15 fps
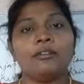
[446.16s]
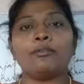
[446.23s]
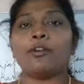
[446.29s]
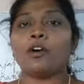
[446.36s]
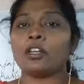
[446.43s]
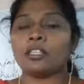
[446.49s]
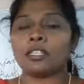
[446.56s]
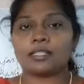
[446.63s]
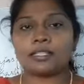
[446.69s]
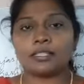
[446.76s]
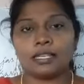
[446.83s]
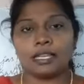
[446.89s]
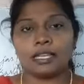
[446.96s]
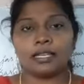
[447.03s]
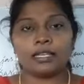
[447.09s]
for the
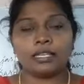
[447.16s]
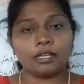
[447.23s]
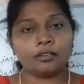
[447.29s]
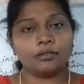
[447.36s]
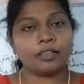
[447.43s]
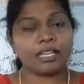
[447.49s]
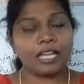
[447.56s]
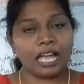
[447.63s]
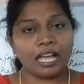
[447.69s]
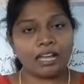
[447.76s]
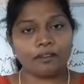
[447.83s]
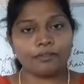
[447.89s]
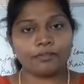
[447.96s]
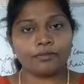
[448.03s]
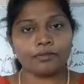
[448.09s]
silk we
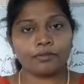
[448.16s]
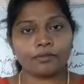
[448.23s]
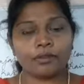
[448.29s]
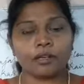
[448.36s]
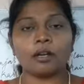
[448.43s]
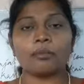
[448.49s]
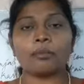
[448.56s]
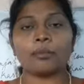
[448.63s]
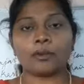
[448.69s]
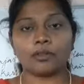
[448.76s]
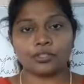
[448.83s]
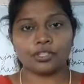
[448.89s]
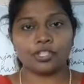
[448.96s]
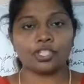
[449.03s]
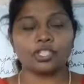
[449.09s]
have a
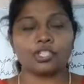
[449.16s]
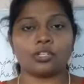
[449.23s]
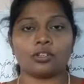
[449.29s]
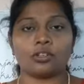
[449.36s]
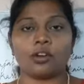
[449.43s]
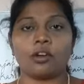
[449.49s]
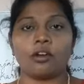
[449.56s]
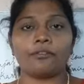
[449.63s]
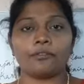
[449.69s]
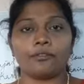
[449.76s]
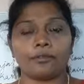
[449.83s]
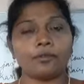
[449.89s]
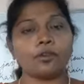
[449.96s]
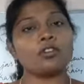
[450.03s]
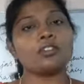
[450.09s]
procedure of
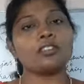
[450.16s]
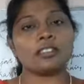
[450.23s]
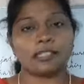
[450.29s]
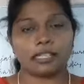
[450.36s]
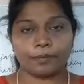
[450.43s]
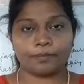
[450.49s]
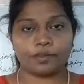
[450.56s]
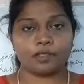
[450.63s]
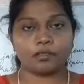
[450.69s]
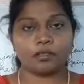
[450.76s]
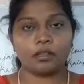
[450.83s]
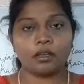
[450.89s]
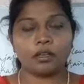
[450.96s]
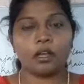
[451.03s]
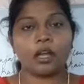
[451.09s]
4 steps.
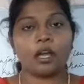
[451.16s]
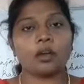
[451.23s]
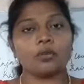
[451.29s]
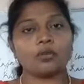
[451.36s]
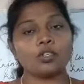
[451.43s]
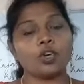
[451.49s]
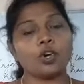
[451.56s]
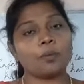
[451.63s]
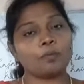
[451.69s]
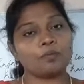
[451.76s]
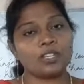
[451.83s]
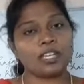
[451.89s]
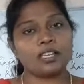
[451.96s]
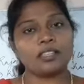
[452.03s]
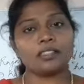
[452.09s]
How to
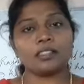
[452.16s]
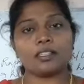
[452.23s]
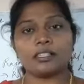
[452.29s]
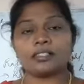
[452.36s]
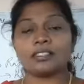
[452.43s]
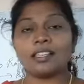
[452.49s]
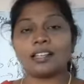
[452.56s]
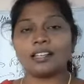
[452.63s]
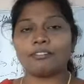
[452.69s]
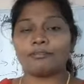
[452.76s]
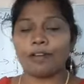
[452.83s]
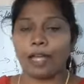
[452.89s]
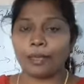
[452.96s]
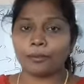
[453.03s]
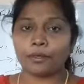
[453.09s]
obtain the silk
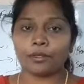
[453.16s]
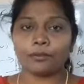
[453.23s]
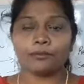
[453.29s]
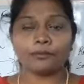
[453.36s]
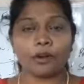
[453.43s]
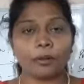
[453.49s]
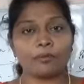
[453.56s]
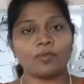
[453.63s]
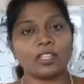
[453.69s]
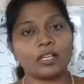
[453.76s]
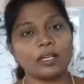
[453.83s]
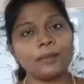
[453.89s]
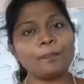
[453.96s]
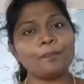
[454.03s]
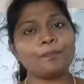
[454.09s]
fiber from
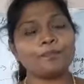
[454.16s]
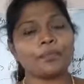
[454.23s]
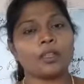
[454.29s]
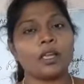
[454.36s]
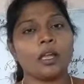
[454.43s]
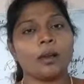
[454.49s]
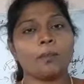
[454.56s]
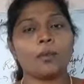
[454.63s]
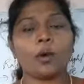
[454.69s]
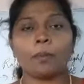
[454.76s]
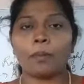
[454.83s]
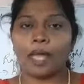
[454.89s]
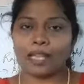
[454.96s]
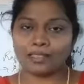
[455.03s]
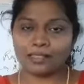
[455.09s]
the
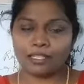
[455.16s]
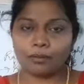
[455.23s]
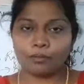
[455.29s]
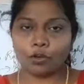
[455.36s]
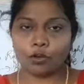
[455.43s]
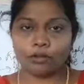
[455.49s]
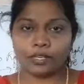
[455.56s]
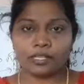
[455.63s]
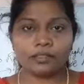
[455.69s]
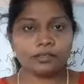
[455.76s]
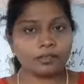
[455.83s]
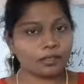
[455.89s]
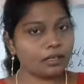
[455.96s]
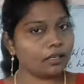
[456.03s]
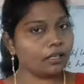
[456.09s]
Bombaxi Morris
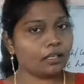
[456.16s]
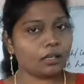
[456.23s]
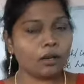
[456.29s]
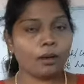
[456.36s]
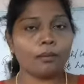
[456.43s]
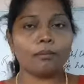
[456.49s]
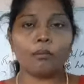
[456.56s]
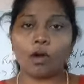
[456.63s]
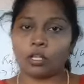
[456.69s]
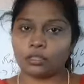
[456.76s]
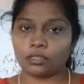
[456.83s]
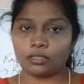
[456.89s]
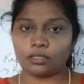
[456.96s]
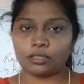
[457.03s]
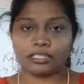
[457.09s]
silk moth.
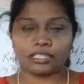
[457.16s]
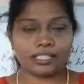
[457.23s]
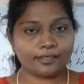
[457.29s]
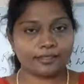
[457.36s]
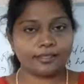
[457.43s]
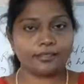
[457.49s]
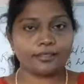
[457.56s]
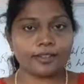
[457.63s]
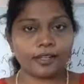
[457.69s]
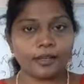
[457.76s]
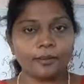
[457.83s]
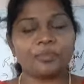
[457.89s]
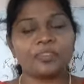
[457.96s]
Yes, children?